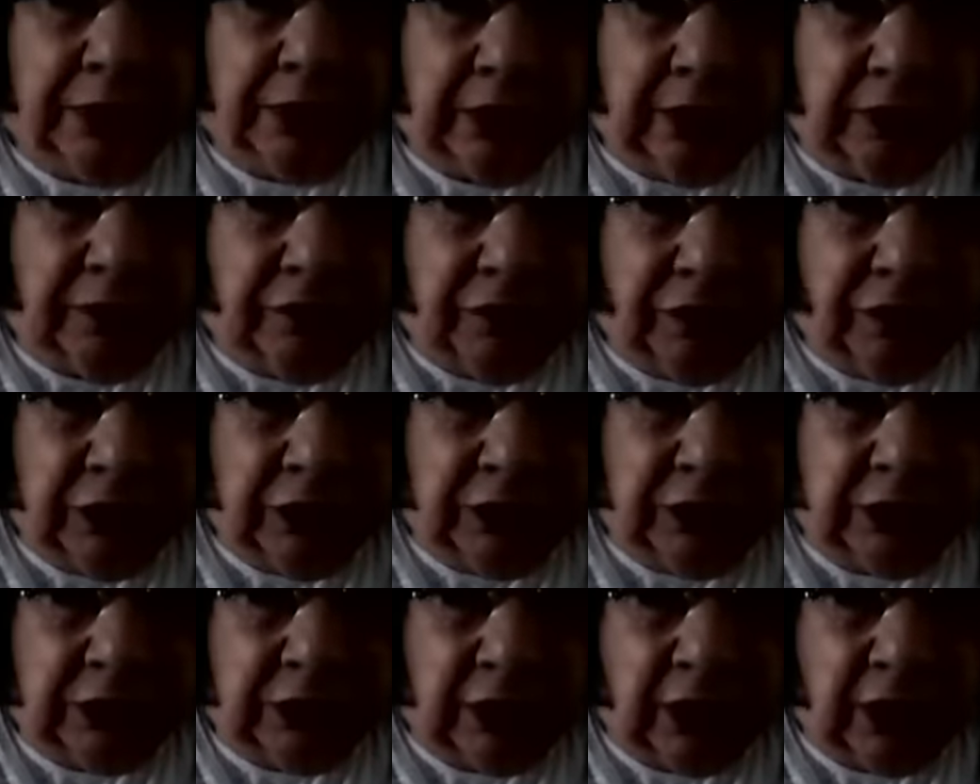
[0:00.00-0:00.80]

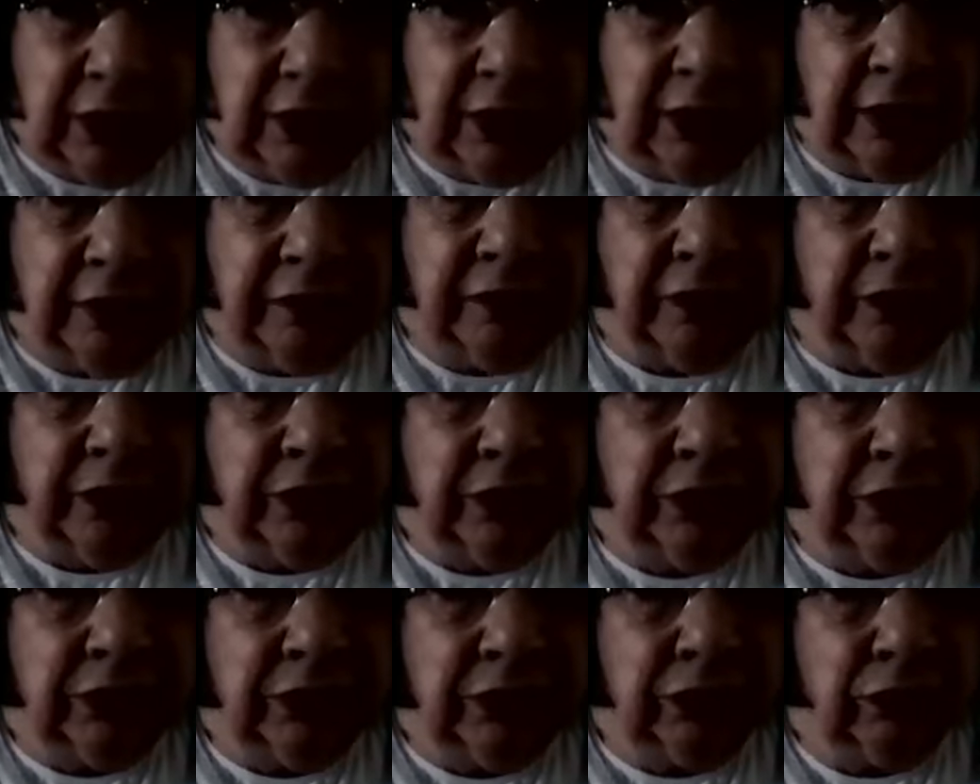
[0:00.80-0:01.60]
difference of
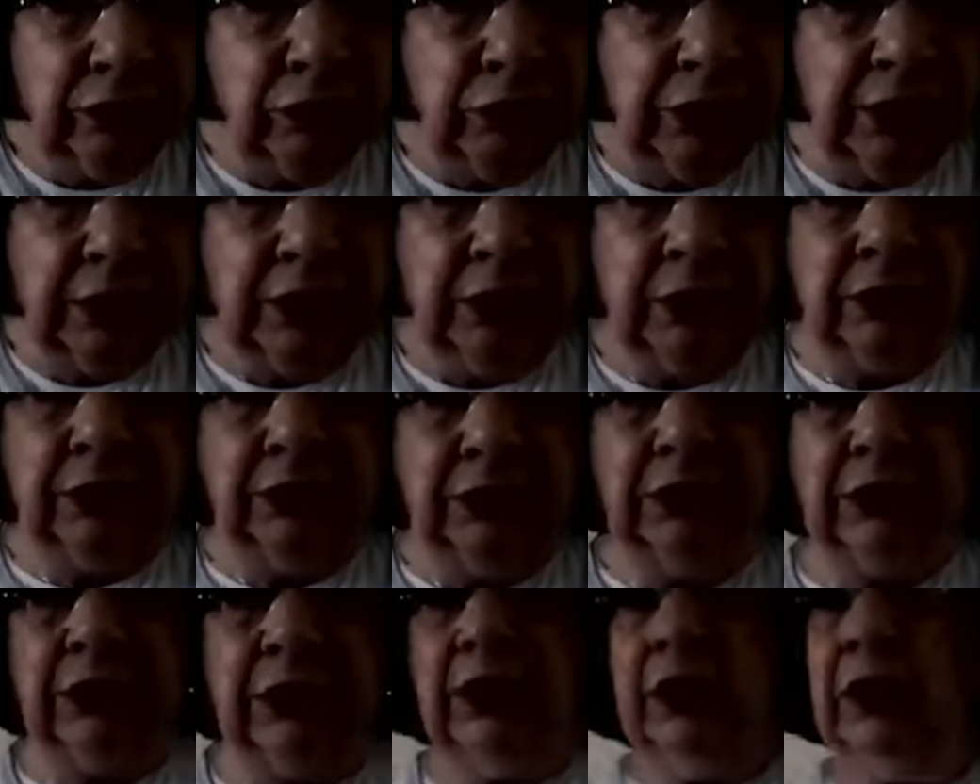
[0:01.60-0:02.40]

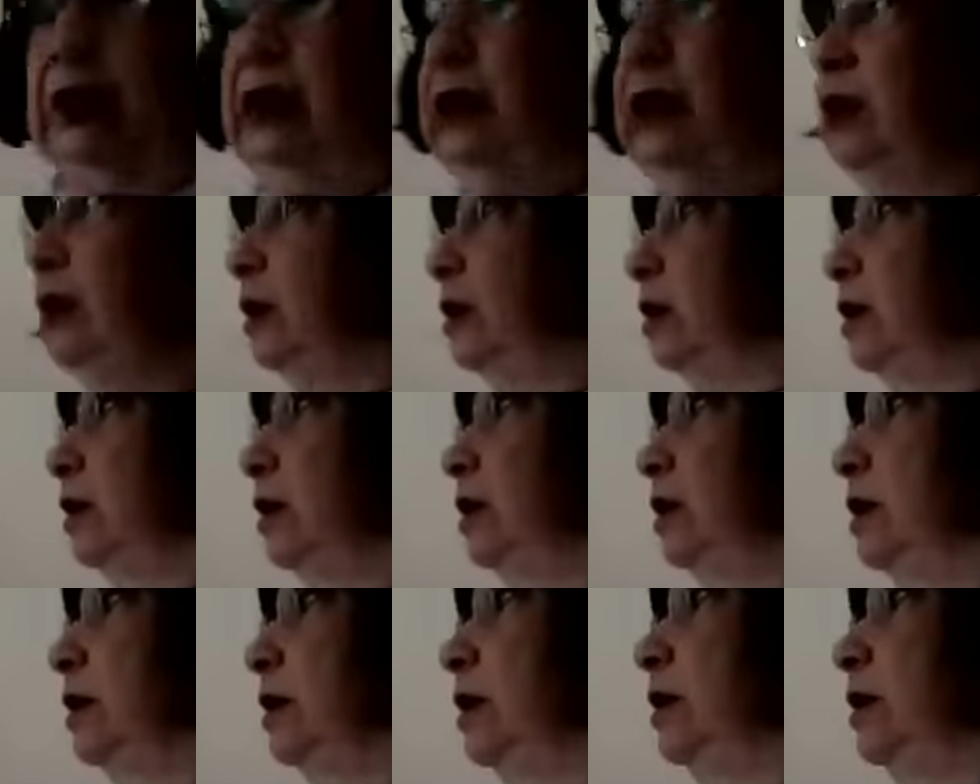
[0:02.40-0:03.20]
squares
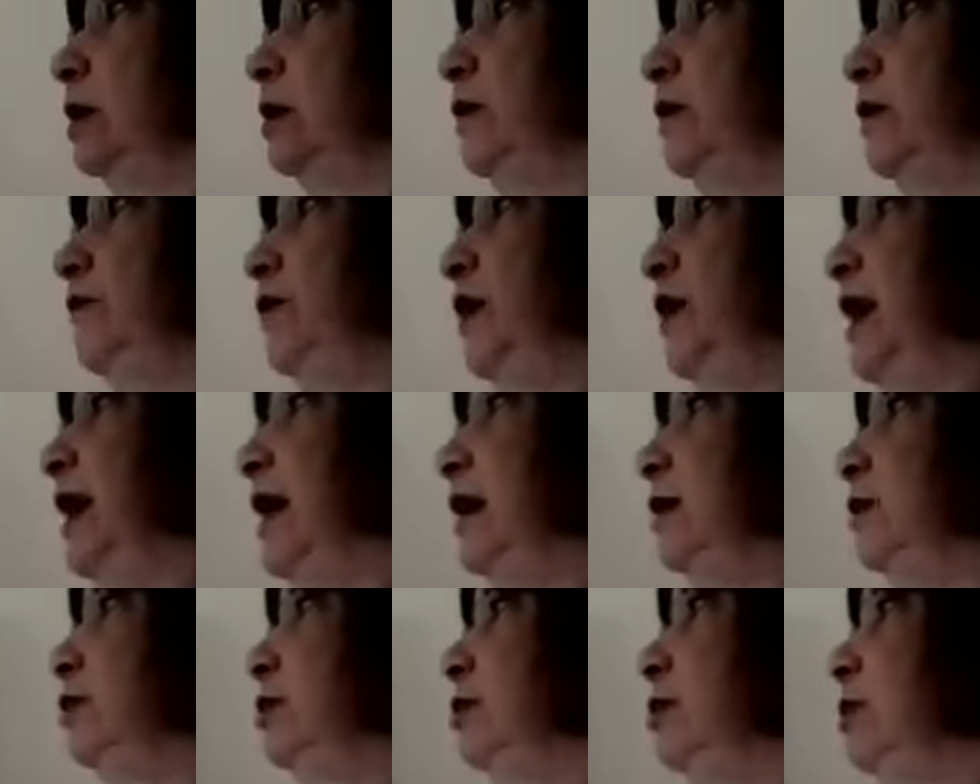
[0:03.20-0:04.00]

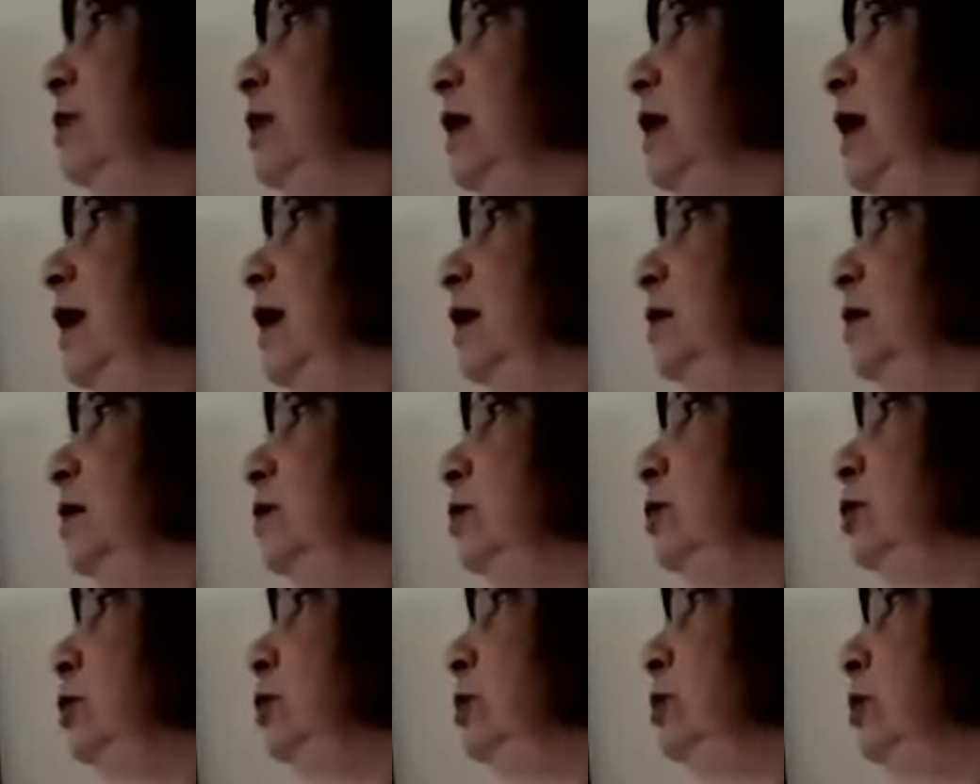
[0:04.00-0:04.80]
factored
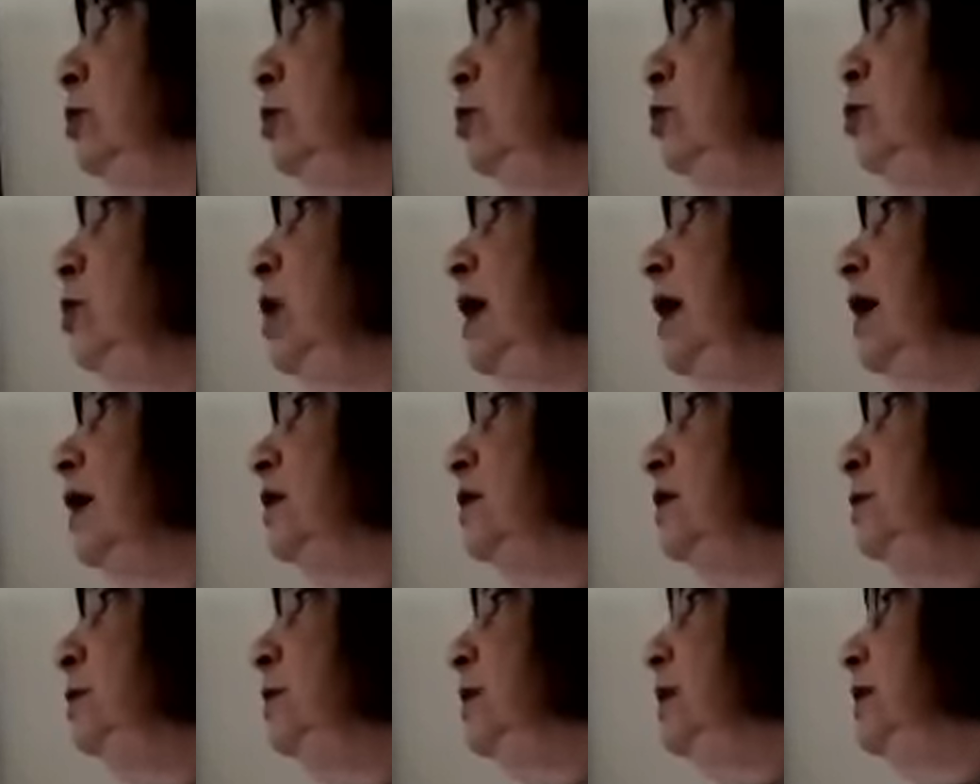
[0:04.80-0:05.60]
as 2x
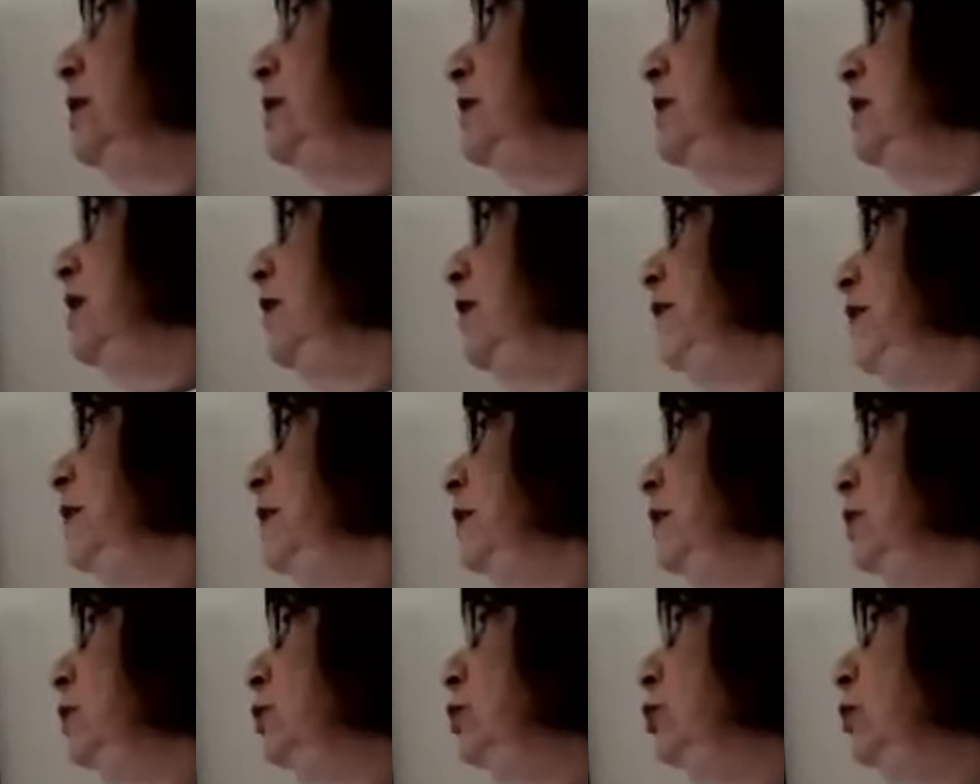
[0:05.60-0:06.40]
plus 7
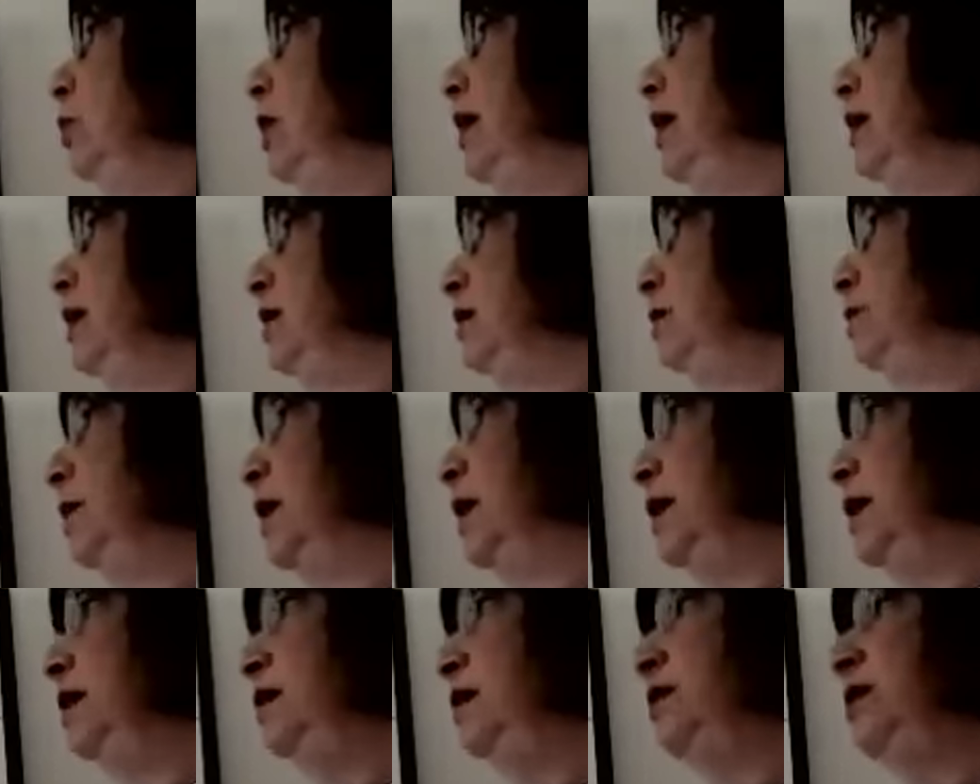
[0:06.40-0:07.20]
and 2x
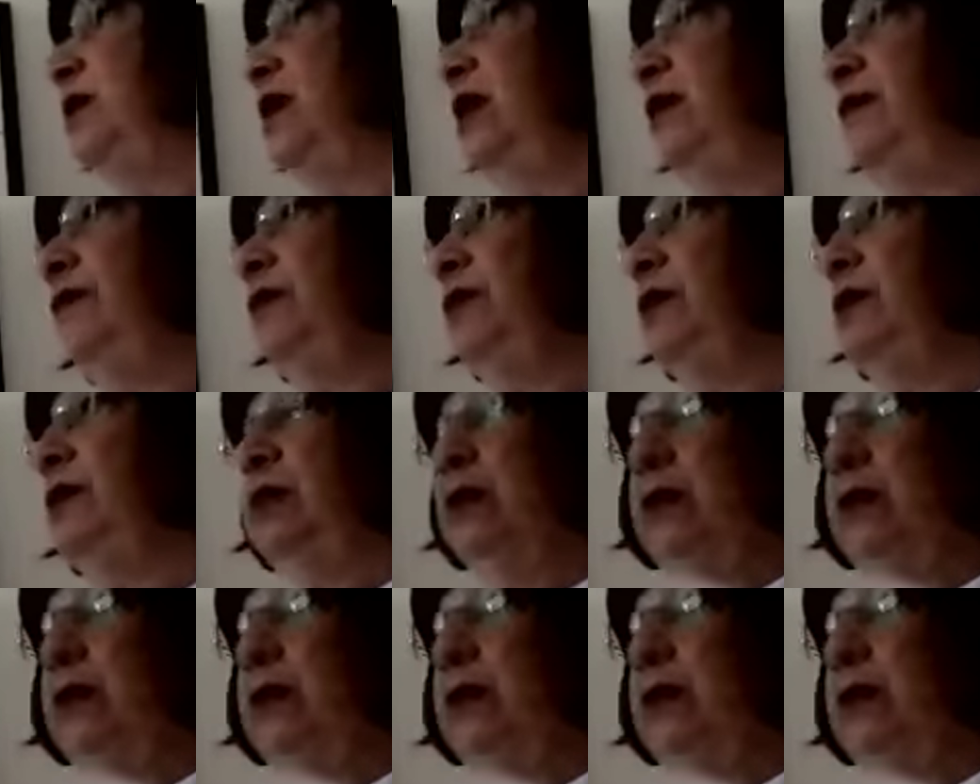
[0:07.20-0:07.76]
minus 7.